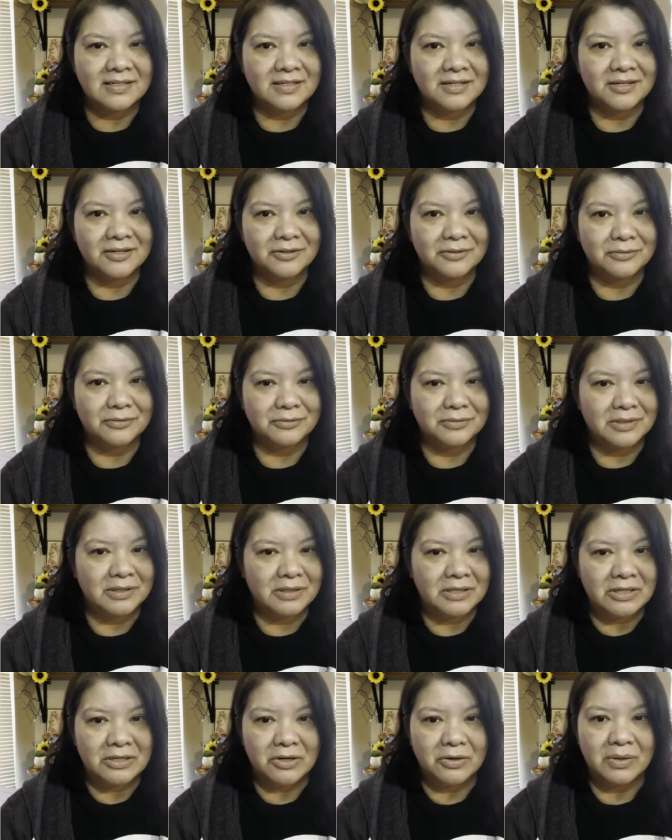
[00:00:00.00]
to know,
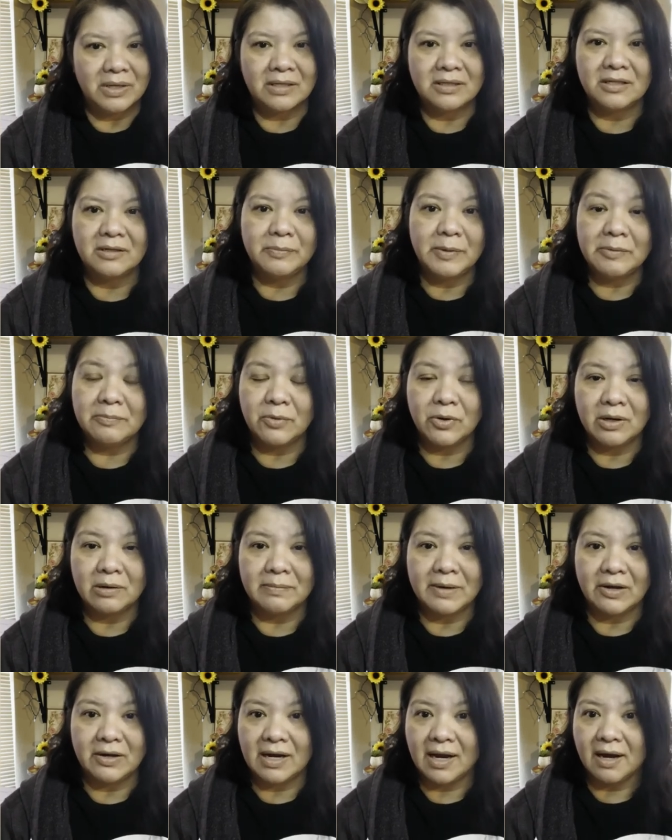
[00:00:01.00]
you know, a little bit more
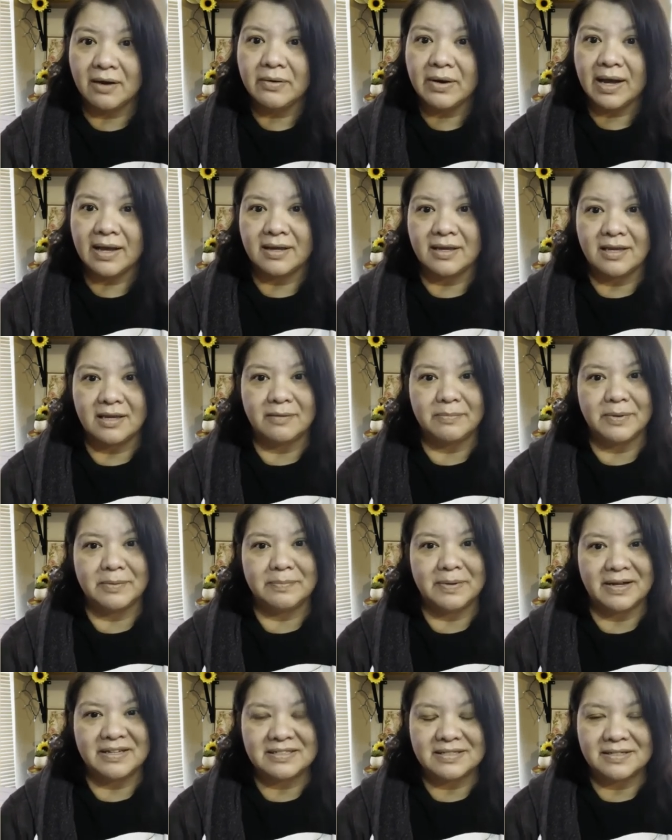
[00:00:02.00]
about how I keep a
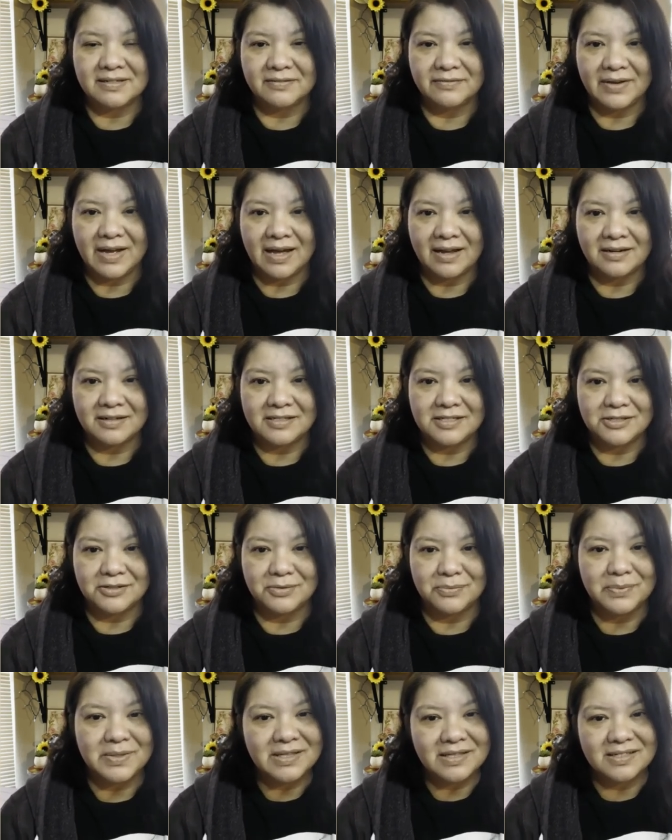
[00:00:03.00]
positive
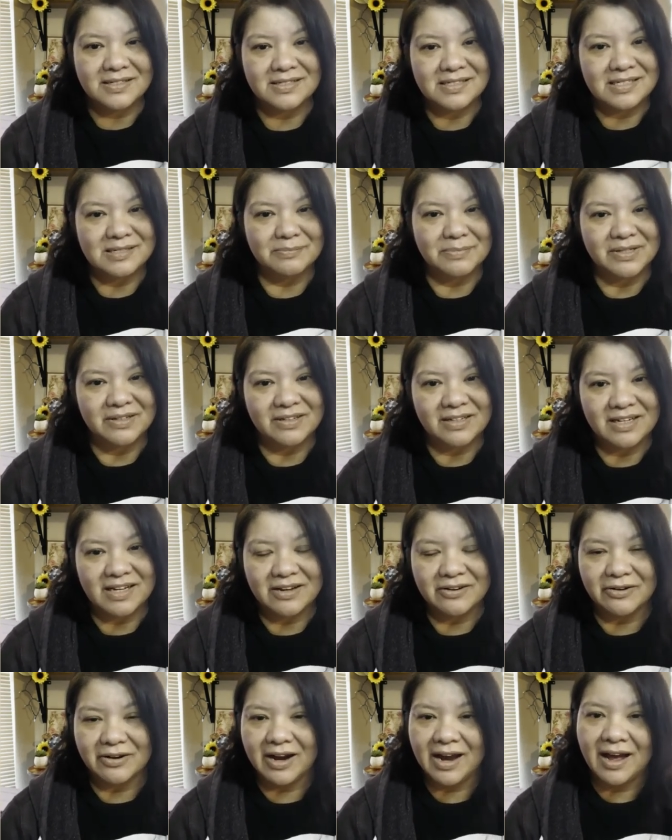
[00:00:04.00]
attitude with a
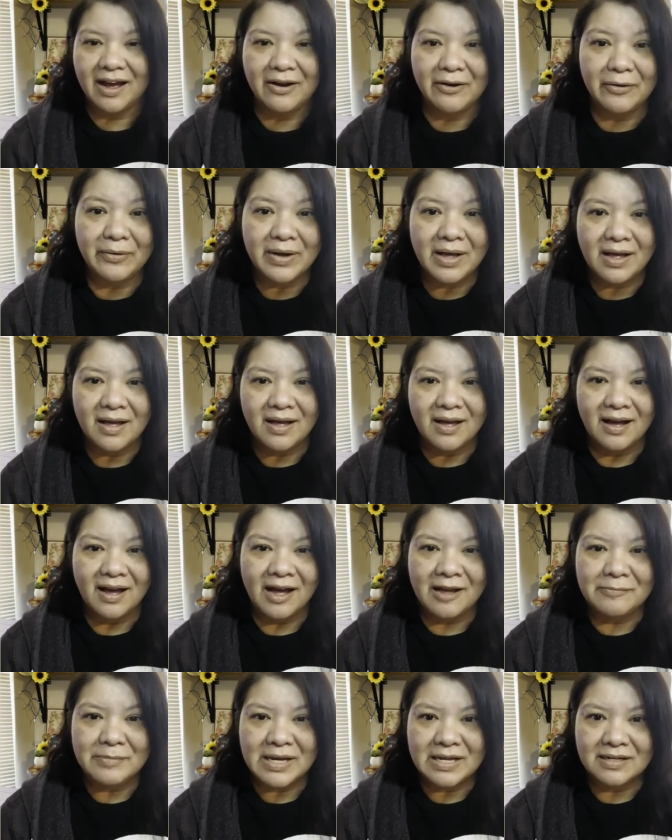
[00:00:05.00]
disability or how
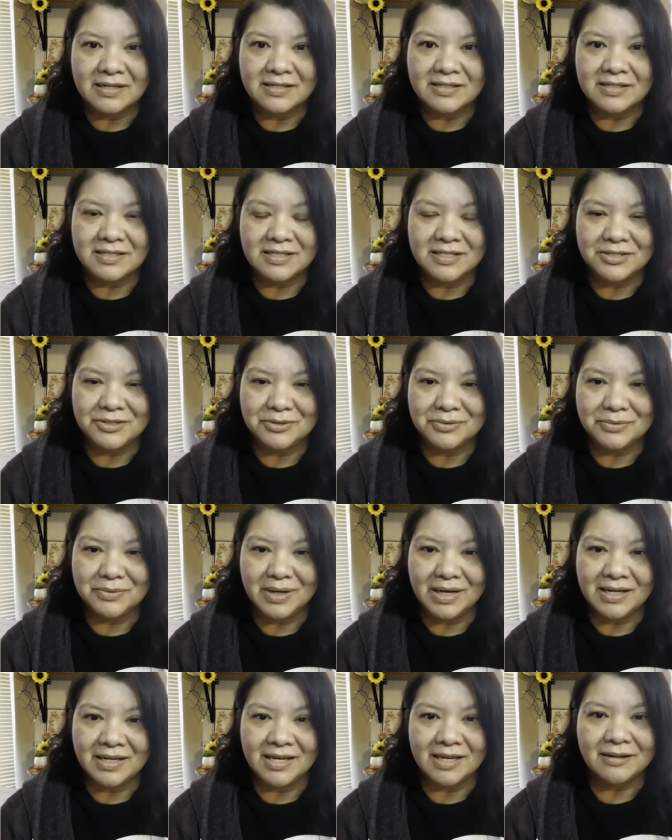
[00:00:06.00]
I manage to
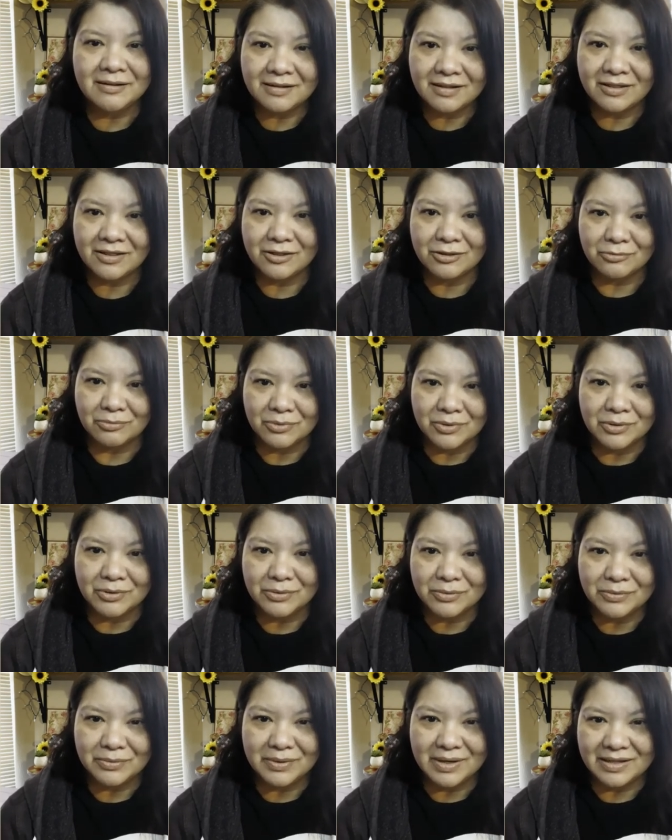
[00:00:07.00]
get
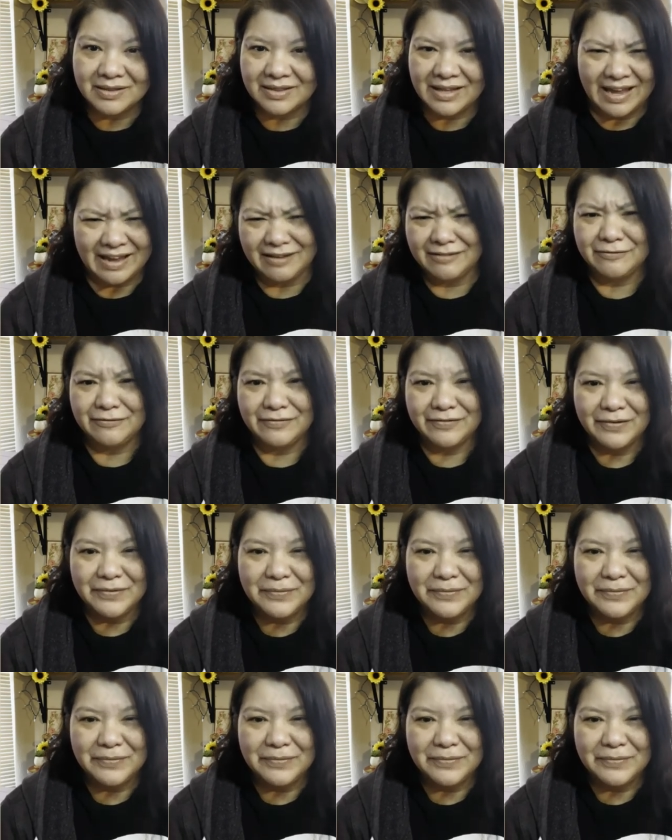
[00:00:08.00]
through life